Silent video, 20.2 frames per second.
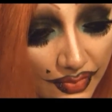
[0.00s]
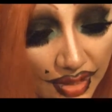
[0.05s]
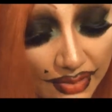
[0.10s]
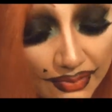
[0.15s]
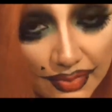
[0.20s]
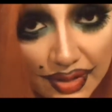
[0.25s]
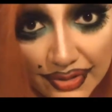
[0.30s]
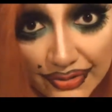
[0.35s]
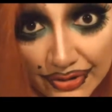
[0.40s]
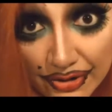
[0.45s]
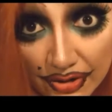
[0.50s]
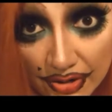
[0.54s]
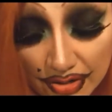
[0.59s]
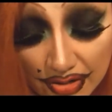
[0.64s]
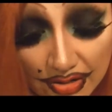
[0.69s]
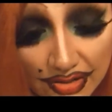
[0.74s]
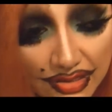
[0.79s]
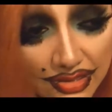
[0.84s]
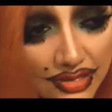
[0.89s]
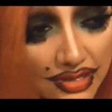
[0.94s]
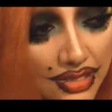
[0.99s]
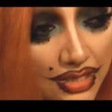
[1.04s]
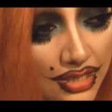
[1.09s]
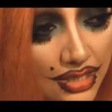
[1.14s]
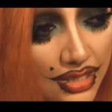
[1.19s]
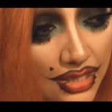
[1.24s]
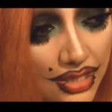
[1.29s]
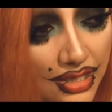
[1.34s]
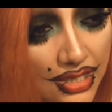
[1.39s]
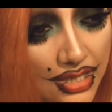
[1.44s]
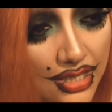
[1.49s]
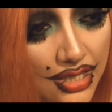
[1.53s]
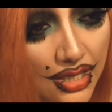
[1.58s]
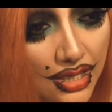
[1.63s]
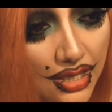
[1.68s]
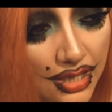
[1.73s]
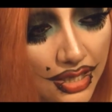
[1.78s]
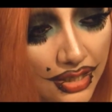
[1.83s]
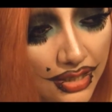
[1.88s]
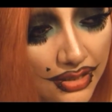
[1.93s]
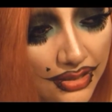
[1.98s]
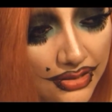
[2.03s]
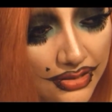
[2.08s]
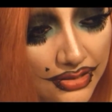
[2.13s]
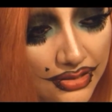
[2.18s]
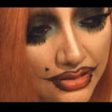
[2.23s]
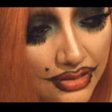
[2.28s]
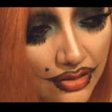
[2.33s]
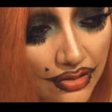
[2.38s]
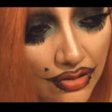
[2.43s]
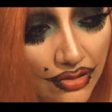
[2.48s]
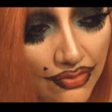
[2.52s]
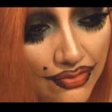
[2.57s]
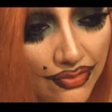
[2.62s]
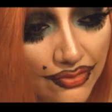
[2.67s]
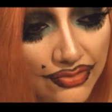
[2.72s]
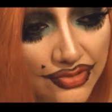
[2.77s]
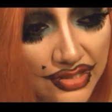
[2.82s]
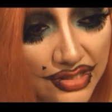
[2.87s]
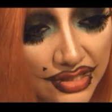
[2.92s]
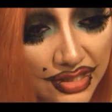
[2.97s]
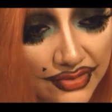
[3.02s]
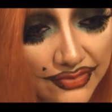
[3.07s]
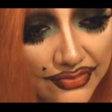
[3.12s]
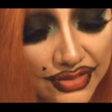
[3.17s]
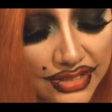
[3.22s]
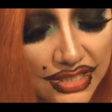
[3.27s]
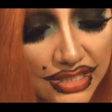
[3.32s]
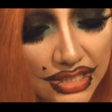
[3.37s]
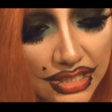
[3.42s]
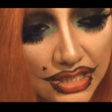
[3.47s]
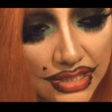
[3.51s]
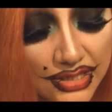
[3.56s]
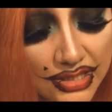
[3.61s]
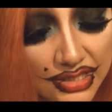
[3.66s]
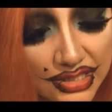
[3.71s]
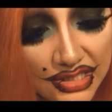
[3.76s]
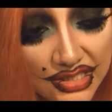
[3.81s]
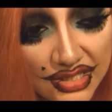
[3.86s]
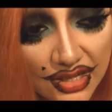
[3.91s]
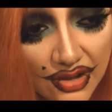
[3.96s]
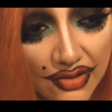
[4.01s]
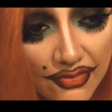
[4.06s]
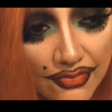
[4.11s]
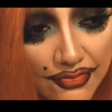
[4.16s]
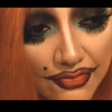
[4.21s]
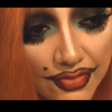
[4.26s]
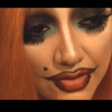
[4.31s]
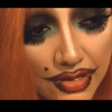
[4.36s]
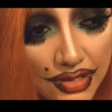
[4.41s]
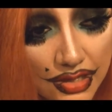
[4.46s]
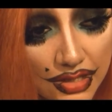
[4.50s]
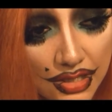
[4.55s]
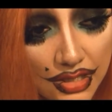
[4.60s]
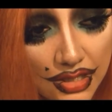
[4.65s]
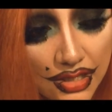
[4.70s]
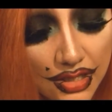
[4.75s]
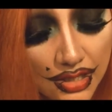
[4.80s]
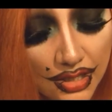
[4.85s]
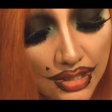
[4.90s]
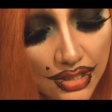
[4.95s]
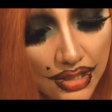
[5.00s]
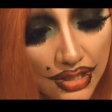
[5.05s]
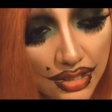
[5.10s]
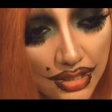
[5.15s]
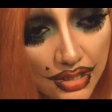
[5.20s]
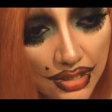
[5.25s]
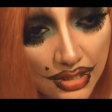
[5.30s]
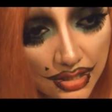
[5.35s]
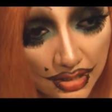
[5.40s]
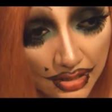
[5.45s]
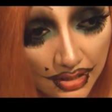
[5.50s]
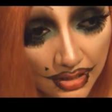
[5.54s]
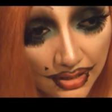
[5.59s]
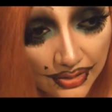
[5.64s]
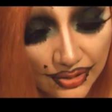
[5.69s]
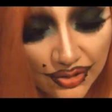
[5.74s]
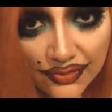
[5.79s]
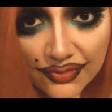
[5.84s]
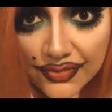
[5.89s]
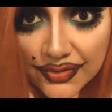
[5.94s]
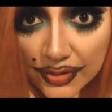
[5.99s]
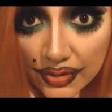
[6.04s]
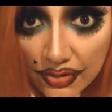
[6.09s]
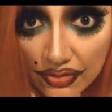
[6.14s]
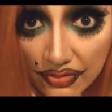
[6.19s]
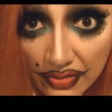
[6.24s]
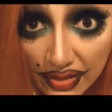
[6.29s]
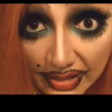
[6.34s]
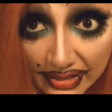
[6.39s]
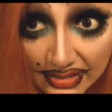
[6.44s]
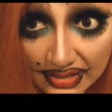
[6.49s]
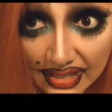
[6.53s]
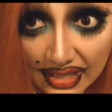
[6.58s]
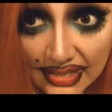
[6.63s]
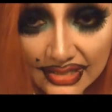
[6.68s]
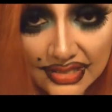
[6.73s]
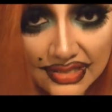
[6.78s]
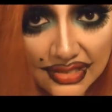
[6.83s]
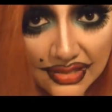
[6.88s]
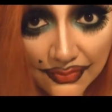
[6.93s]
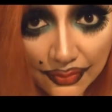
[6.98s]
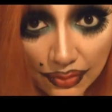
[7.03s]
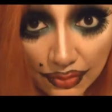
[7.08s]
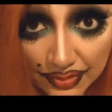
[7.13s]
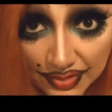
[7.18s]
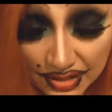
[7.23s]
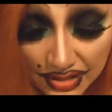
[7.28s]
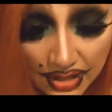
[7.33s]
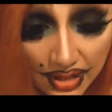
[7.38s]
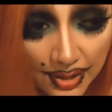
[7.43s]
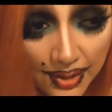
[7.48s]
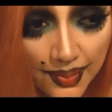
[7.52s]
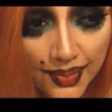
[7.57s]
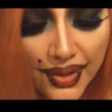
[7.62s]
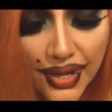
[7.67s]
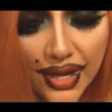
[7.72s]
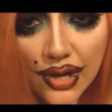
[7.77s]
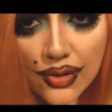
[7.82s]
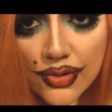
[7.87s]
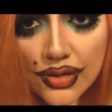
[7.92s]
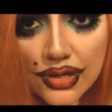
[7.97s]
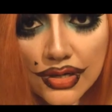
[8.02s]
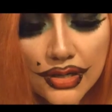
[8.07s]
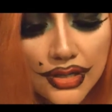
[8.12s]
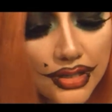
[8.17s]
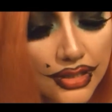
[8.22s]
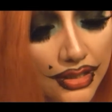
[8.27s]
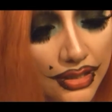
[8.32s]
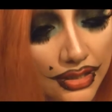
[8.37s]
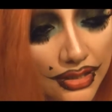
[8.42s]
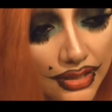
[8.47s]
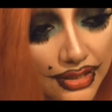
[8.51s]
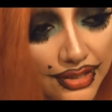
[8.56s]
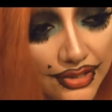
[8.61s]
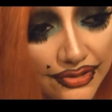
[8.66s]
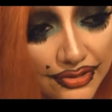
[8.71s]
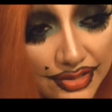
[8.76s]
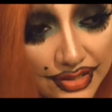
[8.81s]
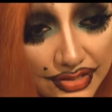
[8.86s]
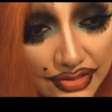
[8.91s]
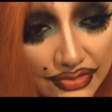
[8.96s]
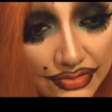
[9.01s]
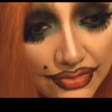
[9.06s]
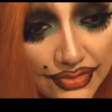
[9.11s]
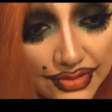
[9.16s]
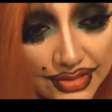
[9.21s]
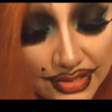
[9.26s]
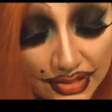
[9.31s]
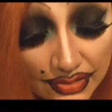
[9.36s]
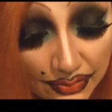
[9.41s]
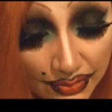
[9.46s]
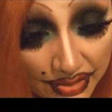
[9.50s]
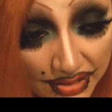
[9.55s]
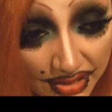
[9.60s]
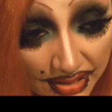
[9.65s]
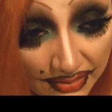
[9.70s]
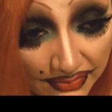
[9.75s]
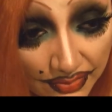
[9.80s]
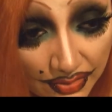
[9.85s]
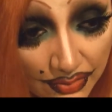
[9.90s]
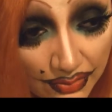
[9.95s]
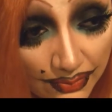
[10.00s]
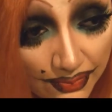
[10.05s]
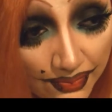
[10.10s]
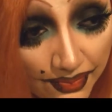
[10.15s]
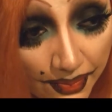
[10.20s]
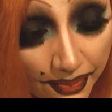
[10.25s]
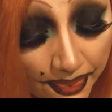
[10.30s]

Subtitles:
Mother Earth and all those lovely stuff. I do feel that that stuff holds a lot of power, like crystals and what have you.